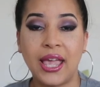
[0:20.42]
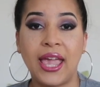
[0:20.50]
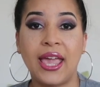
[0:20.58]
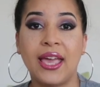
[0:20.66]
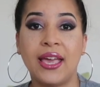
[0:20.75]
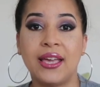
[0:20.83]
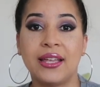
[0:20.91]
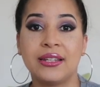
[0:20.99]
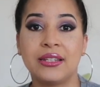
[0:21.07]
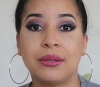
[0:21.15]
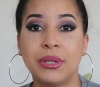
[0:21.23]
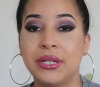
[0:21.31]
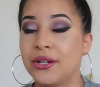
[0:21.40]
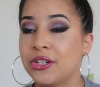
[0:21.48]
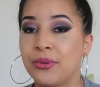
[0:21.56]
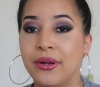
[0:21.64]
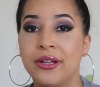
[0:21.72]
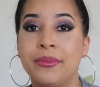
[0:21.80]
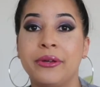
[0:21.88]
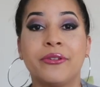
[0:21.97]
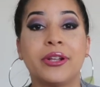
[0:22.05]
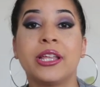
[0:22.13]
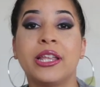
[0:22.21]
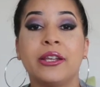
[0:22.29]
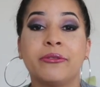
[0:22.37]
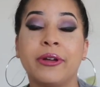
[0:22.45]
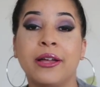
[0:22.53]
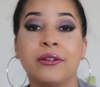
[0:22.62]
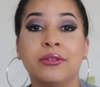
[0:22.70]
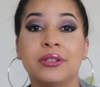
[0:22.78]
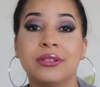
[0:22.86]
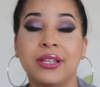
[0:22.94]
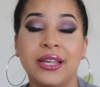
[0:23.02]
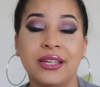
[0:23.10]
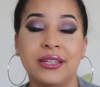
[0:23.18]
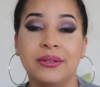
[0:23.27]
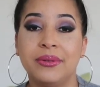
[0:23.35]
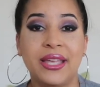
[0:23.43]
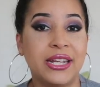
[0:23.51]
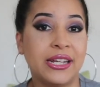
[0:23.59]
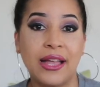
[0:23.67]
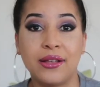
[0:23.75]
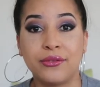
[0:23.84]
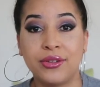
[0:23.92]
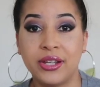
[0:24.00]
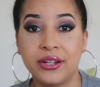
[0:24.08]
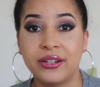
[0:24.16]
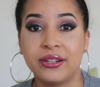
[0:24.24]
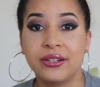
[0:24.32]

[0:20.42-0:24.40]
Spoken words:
and my daughter's probably gonna be running in and around, like in and out of here.